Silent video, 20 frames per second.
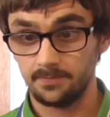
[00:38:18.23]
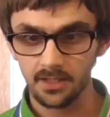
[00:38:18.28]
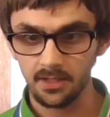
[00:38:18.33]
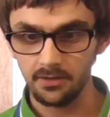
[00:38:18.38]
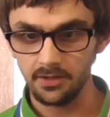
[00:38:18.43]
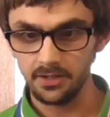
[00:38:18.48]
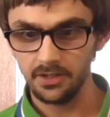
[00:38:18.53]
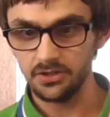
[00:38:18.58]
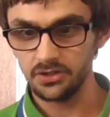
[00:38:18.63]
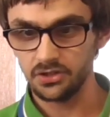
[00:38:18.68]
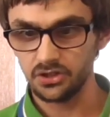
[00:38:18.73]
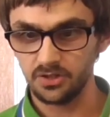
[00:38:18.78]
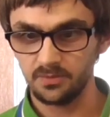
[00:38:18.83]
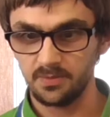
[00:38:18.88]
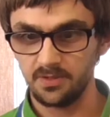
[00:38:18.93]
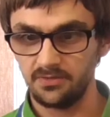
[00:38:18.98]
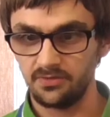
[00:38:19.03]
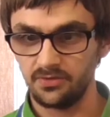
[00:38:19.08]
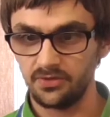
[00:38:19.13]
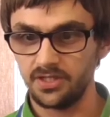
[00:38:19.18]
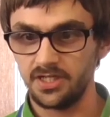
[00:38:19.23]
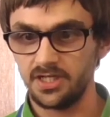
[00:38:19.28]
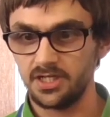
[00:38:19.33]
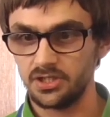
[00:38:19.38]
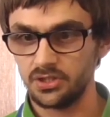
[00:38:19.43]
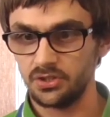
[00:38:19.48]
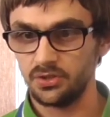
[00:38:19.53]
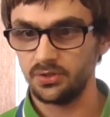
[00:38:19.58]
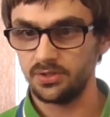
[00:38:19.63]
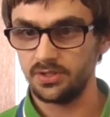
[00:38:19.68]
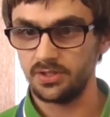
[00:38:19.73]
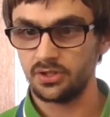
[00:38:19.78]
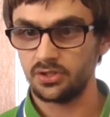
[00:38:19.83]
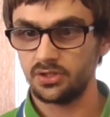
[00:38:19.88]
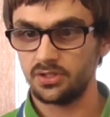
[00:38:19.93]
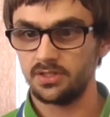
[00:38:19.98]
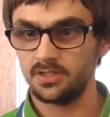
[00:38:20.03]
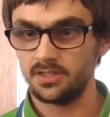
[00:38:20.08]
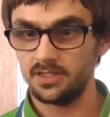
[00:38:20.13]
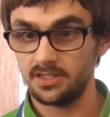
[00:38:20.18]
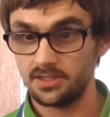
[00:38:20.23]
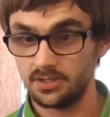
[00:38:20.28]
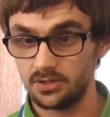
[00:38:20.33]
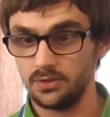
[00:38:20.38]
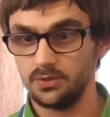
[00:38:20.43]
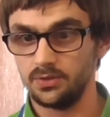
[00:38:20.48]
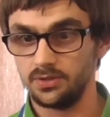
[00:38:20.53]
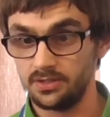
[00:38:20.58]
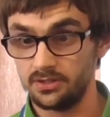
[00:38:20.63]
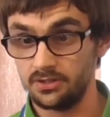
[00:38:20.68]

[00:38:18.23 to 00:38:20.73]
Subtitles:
Now, I'm going to assume that you've already installed